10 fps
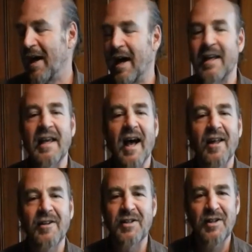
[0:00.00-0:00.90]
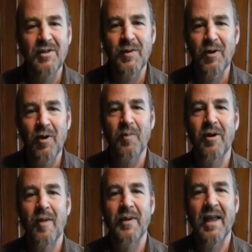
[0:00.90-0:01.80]
ideology, should we call it
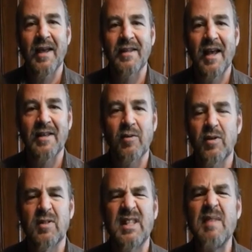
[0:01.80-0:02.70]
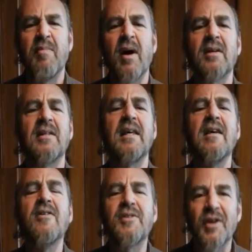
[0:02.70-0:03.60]
propaganda, was debunked
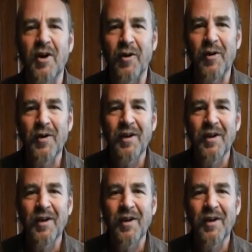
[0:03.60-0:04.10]
years ago.